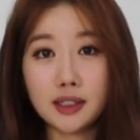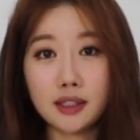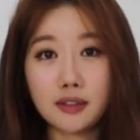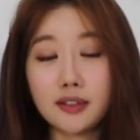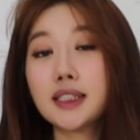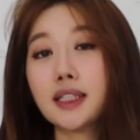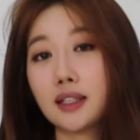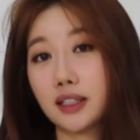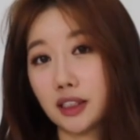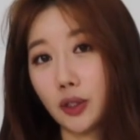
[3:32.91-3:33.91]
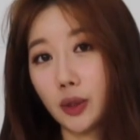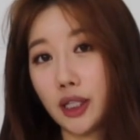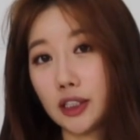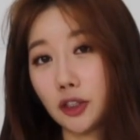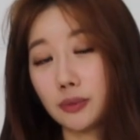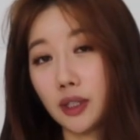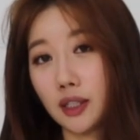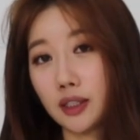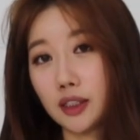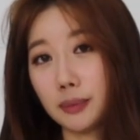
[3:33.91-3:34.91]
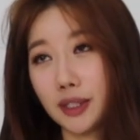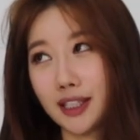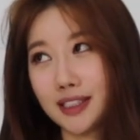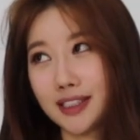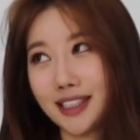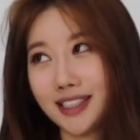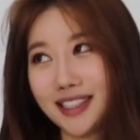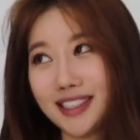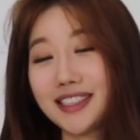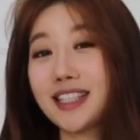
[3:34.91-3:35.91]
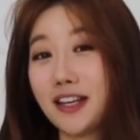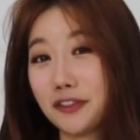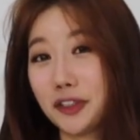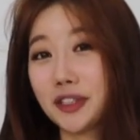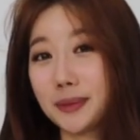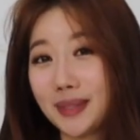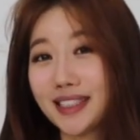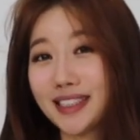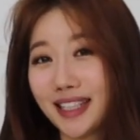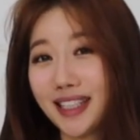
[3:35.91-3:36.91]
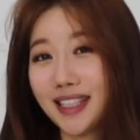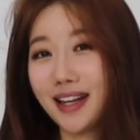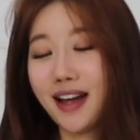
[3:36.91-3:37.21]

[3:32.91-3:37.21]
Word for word: to physical exfoliation products because it is safer to my skin.